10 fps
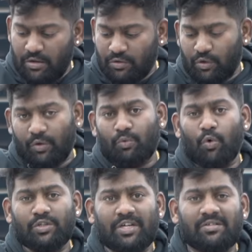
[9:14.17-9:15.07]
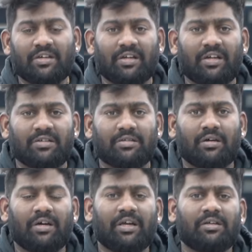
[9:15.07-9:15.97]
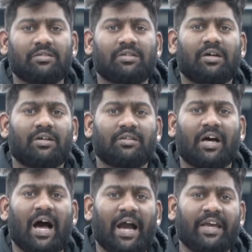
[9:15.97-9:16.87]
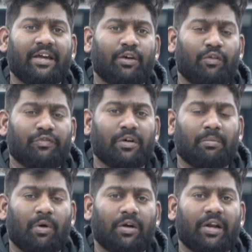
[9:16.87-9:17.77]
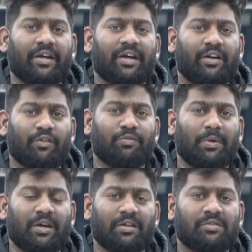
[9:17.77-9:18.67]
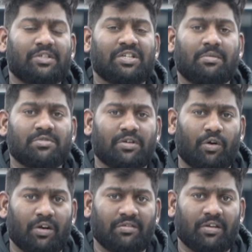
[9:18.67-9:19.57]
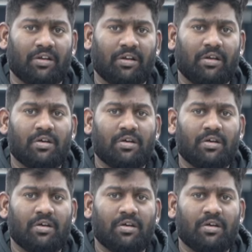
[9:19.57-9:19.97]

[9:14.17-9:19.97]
So OC series is the high end of the moderate kind of speakers which comes in Audison.